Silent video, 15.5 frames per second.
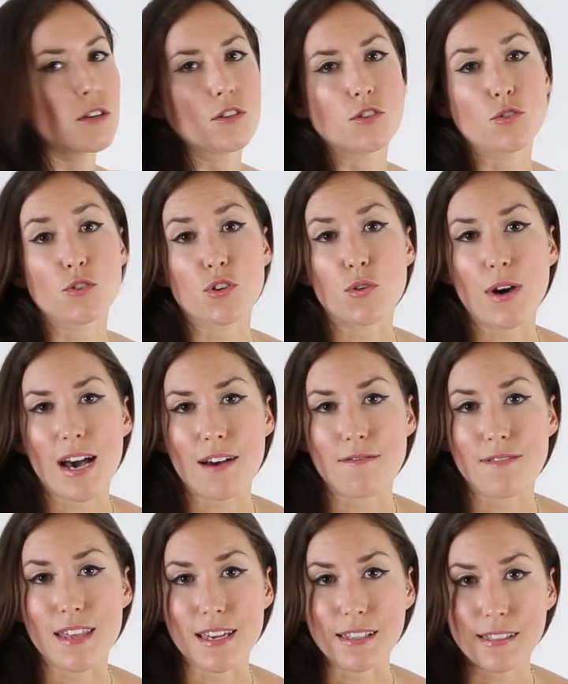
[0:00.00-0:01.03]
do you
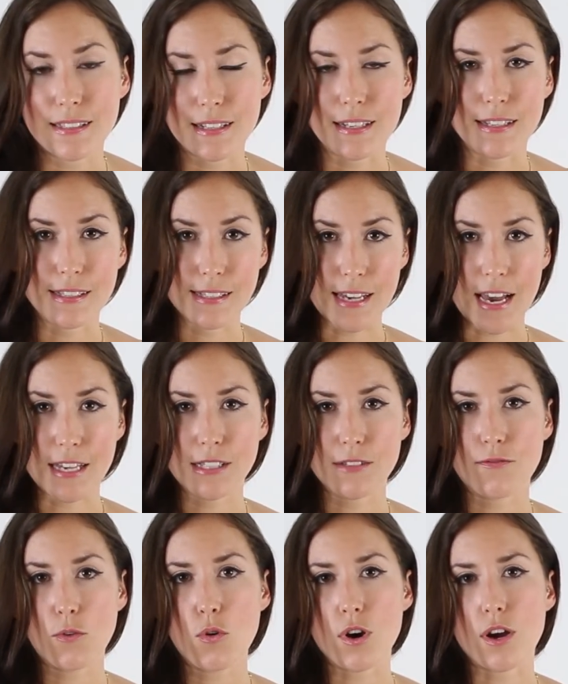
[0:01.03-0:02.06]
have this in size
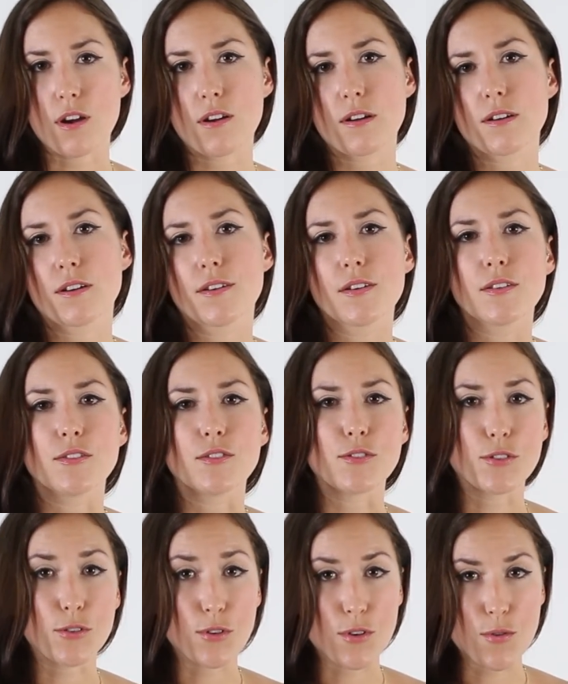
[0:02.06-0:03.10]
4?
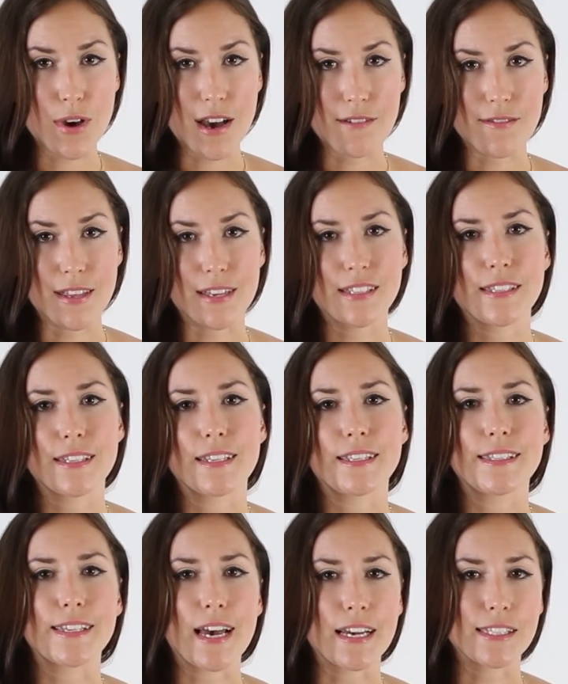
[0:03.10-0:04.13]
Do you have this in
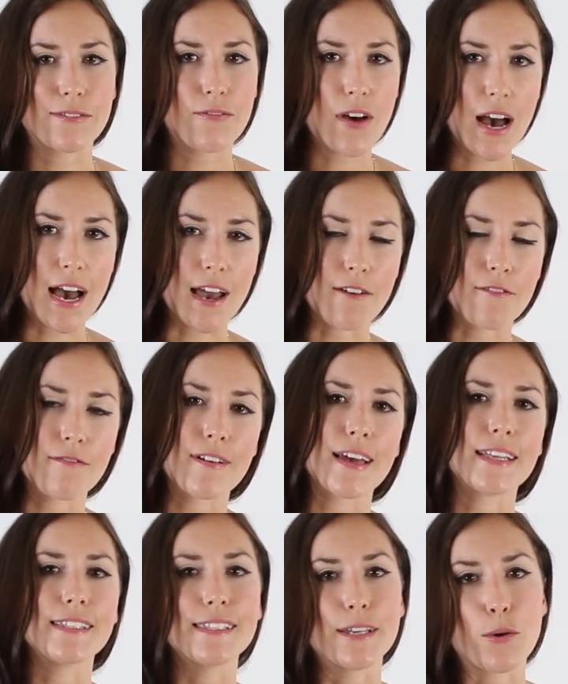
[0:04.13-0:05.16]
size 5?
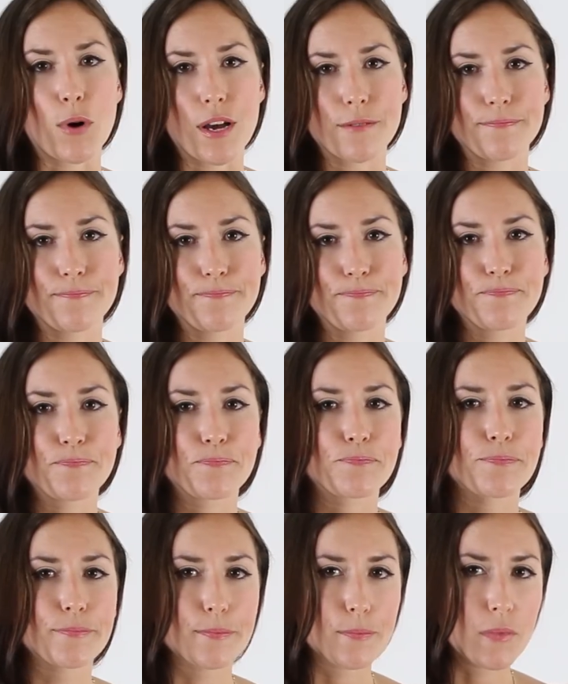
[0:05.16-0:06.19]
And so on.
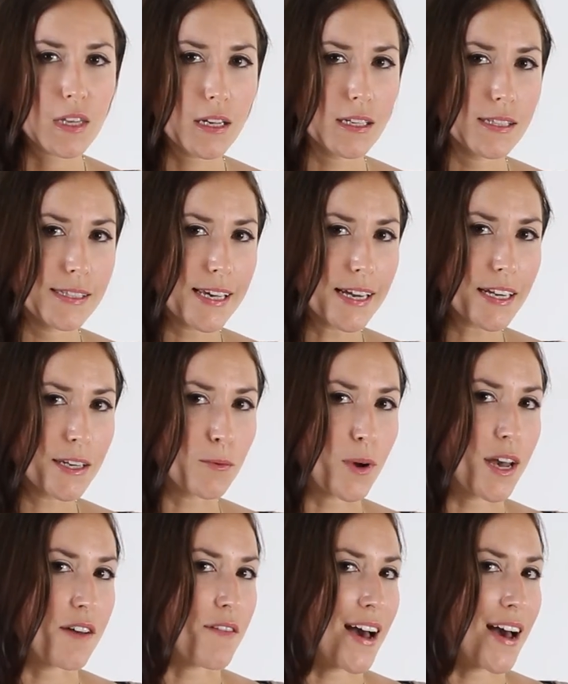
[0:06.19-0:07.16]
Second way of